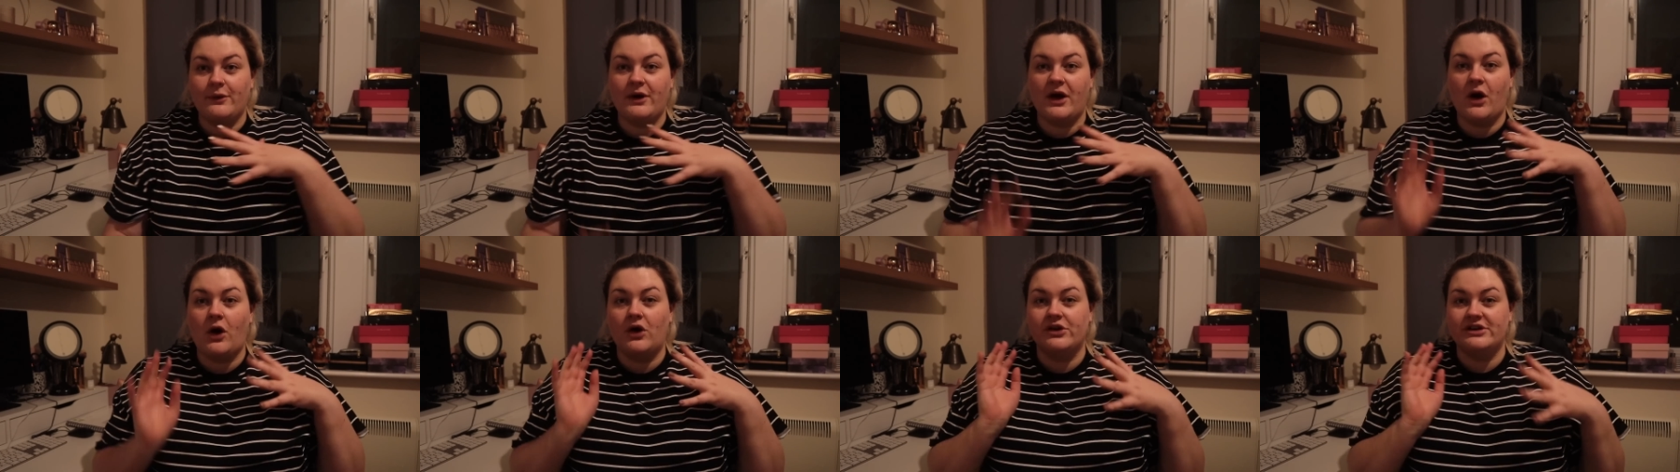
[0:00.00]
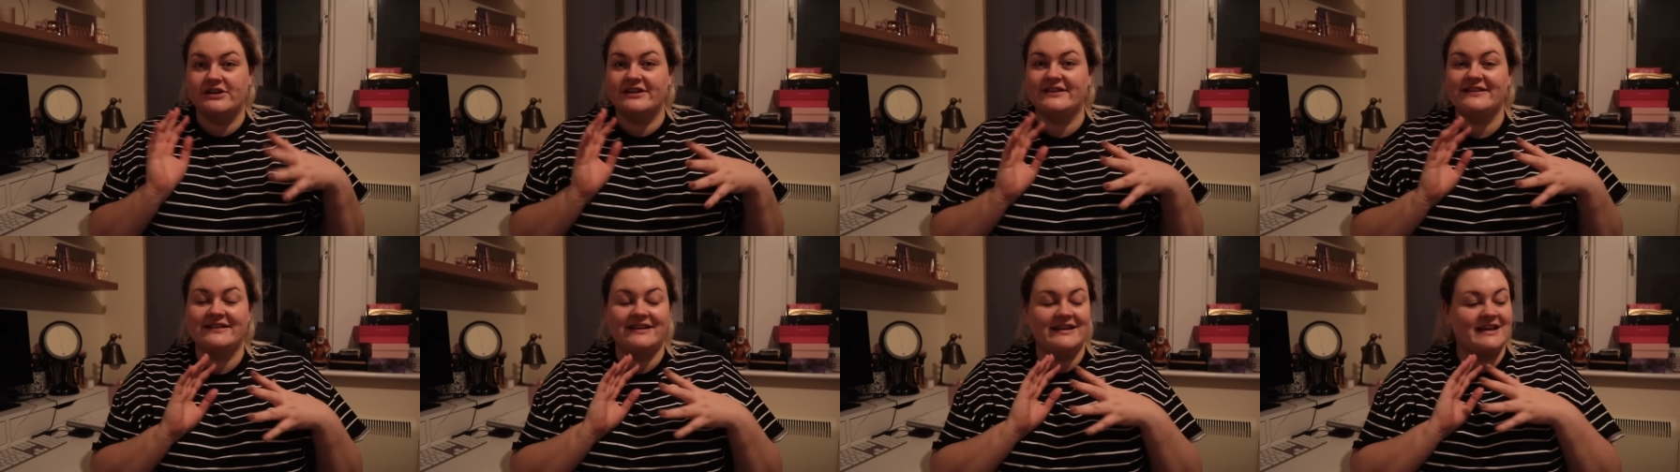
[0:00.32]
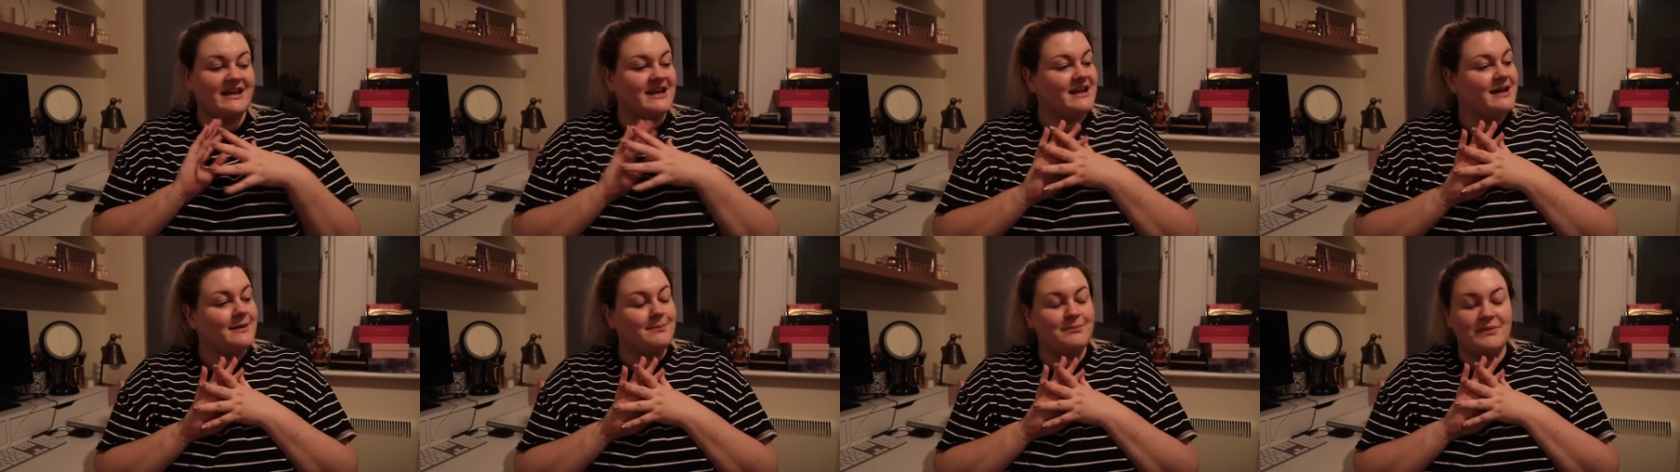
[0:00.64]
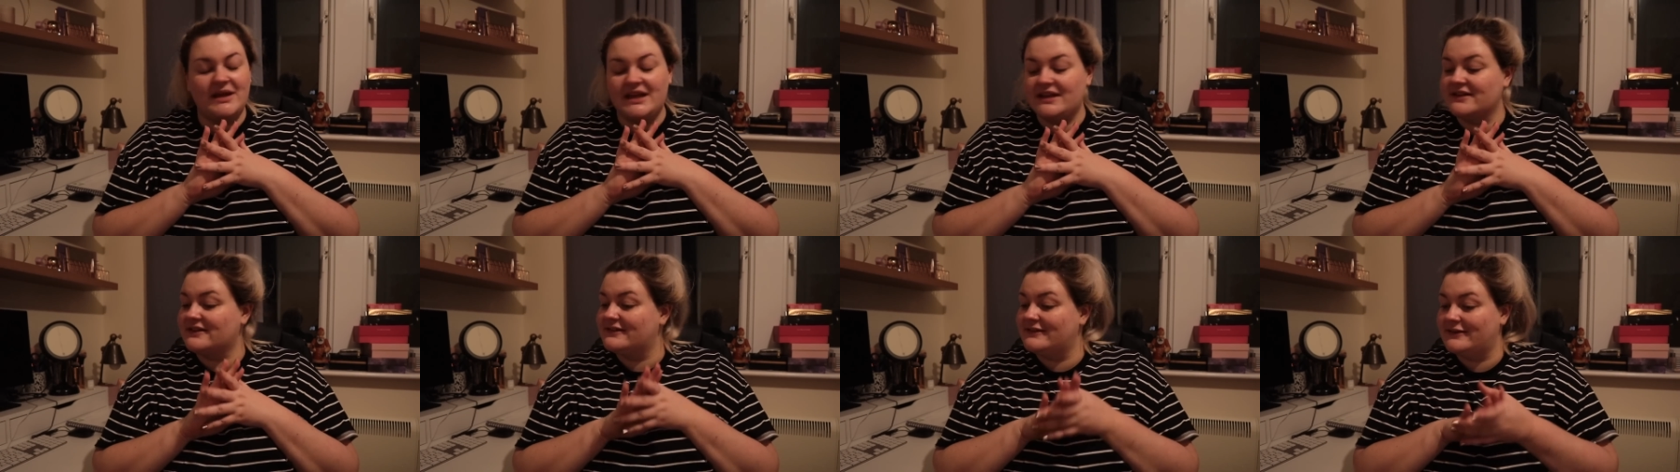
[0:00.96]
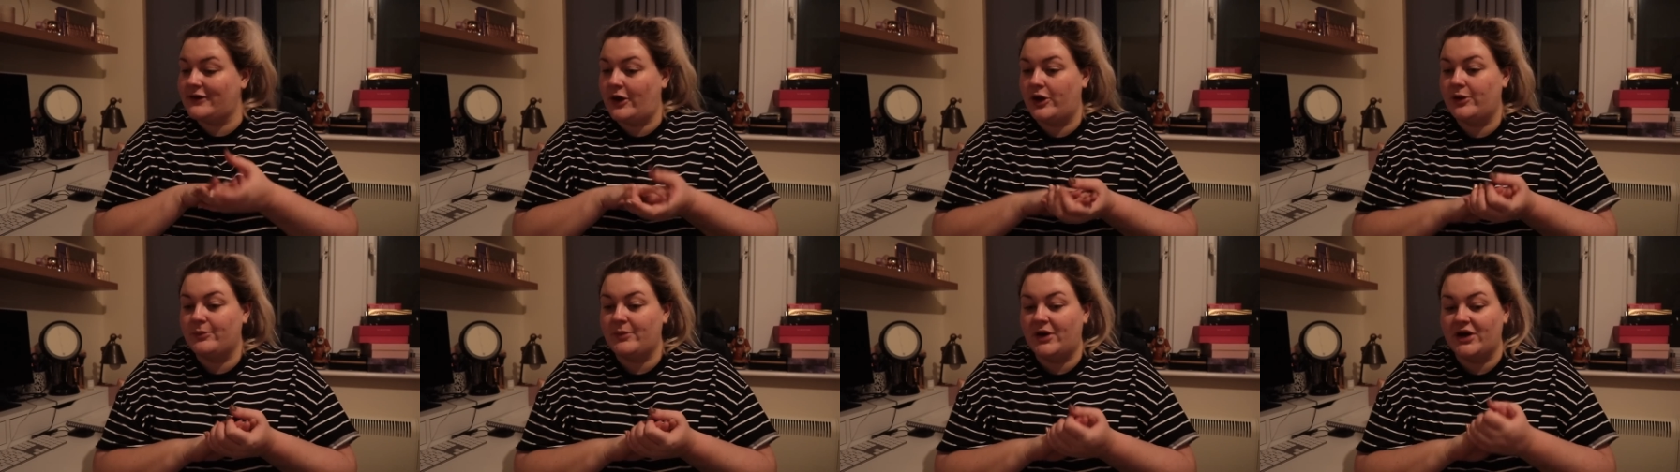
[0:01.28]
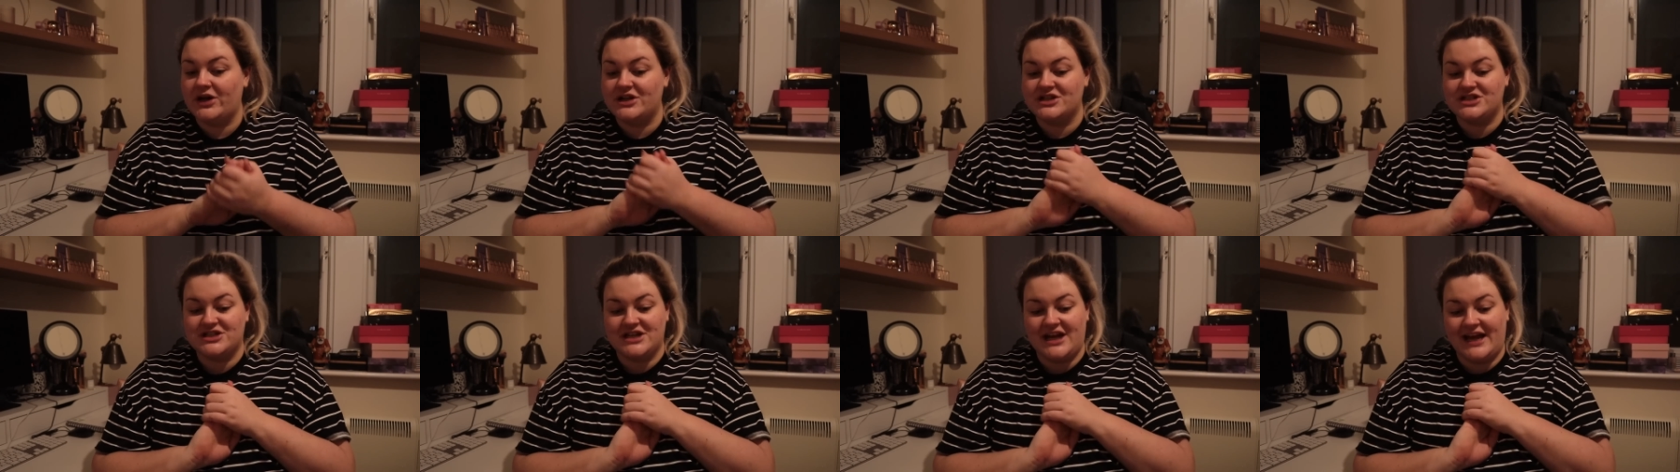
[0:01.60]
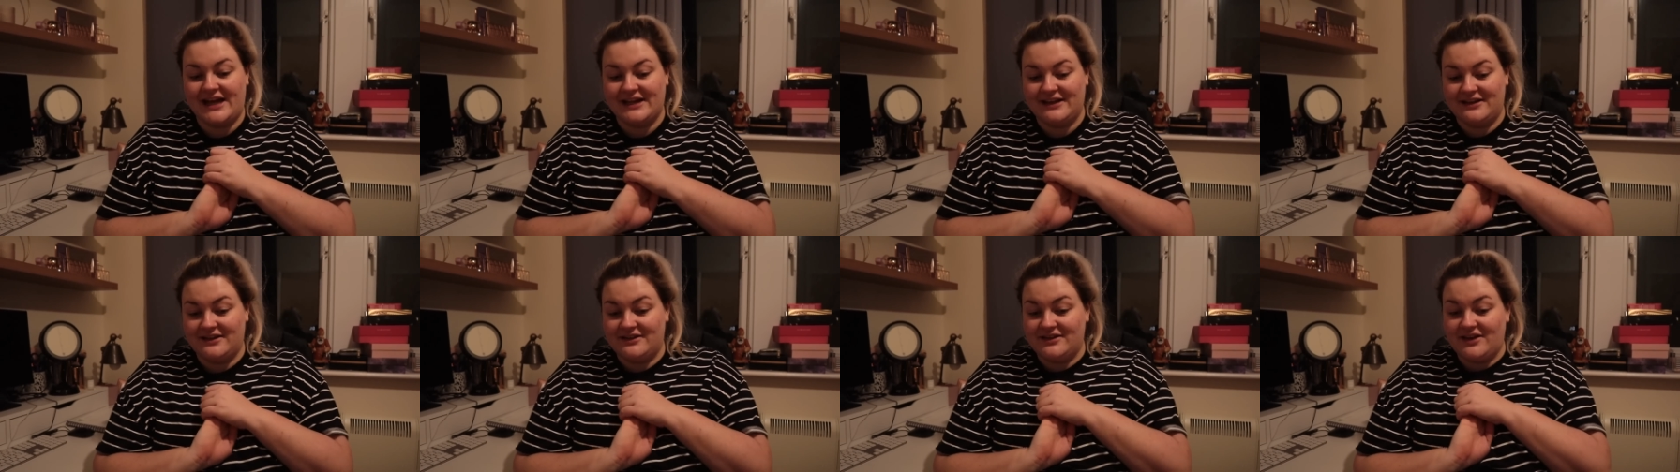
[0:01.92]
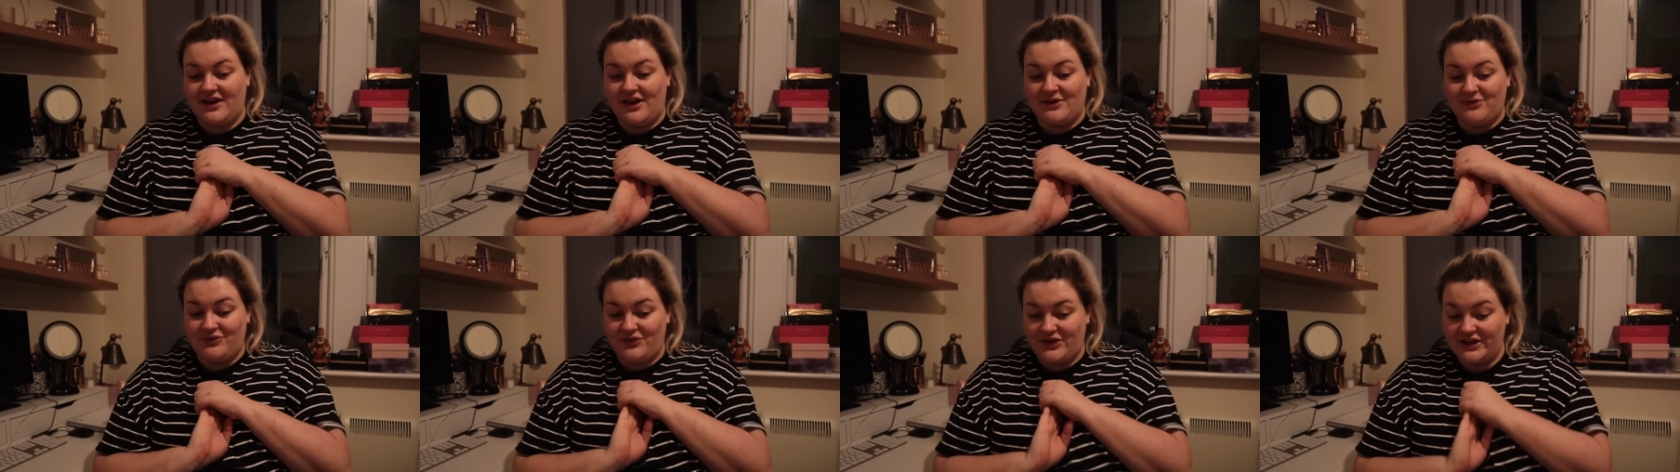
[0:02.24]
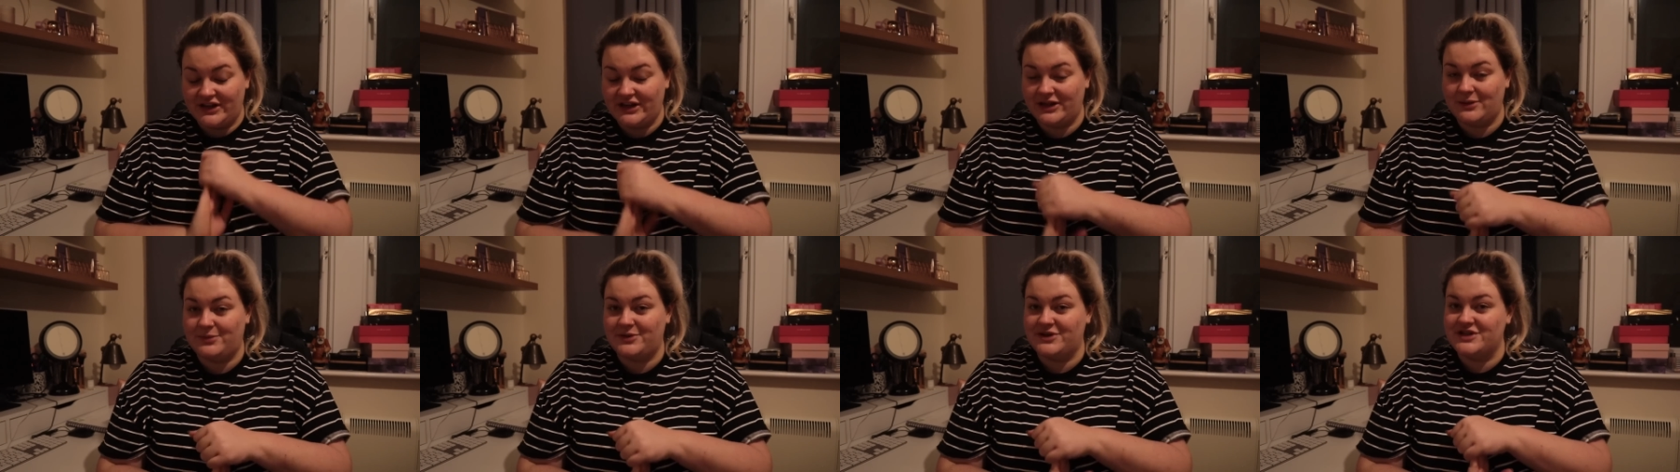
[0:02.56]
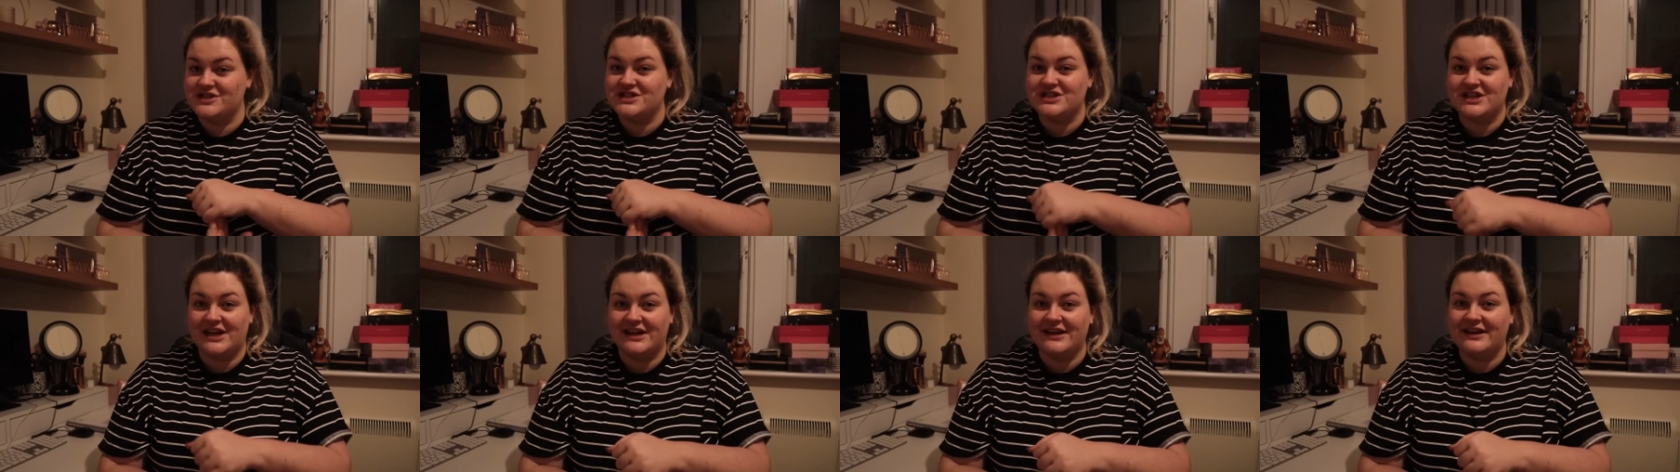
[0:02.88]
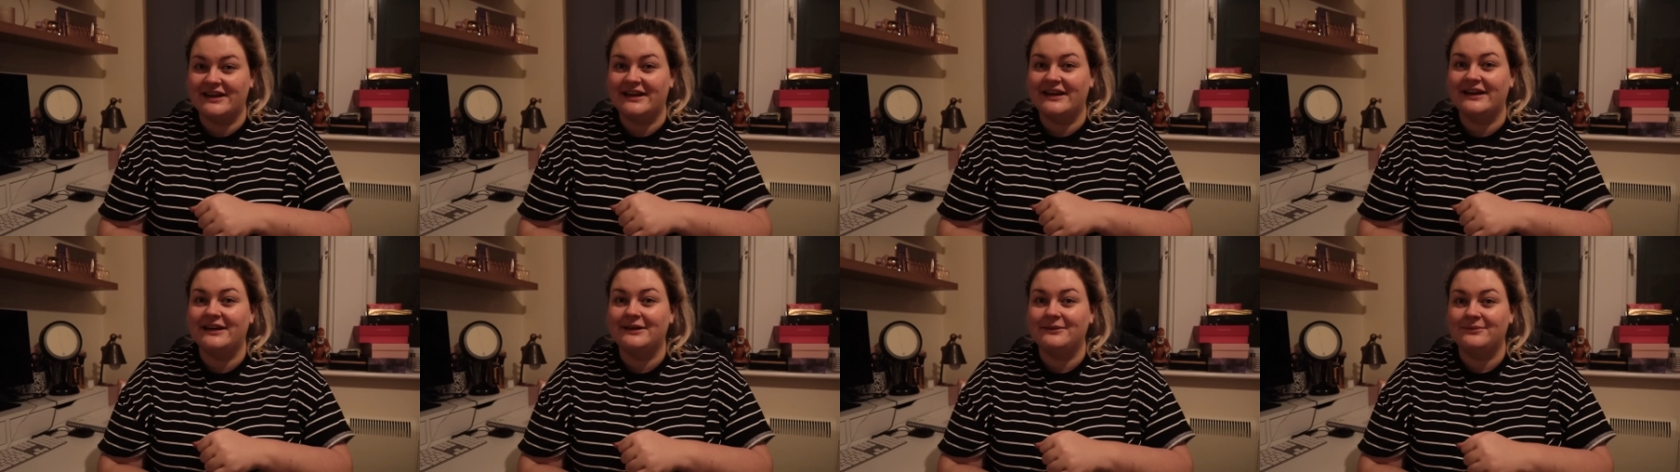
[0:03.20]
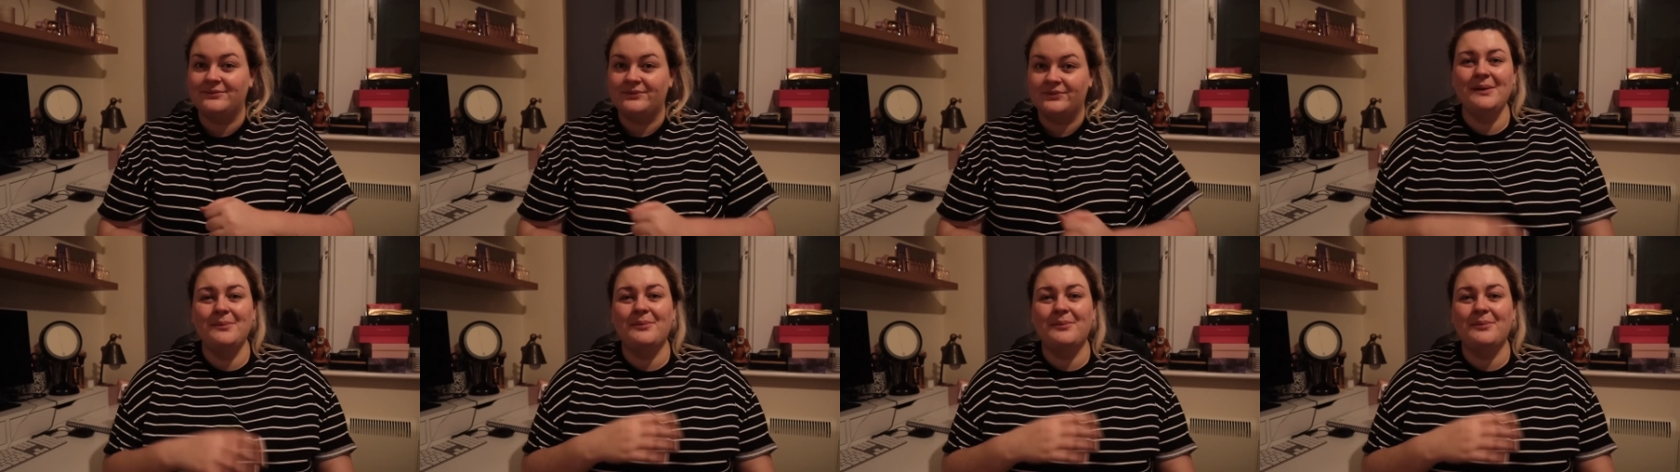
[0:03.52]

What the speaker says: It honestly means so much and I really appreciate it.